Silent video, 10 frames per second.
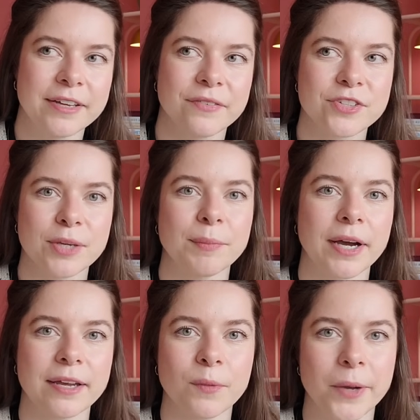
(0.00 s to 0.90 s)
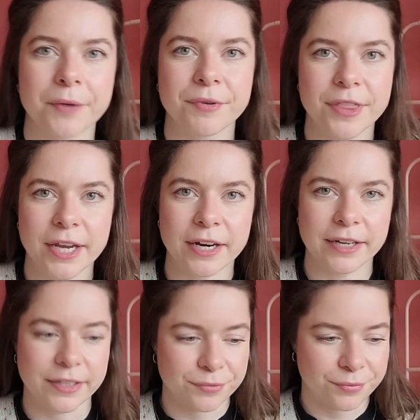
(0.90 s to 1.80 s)
see my everything I
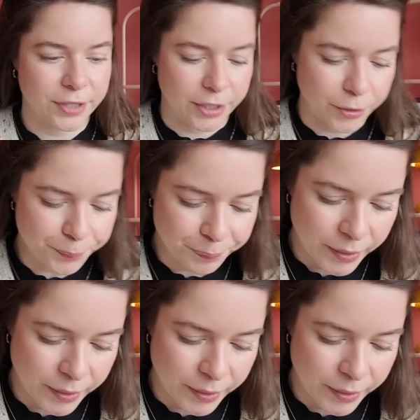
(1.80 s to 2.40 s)
knit video.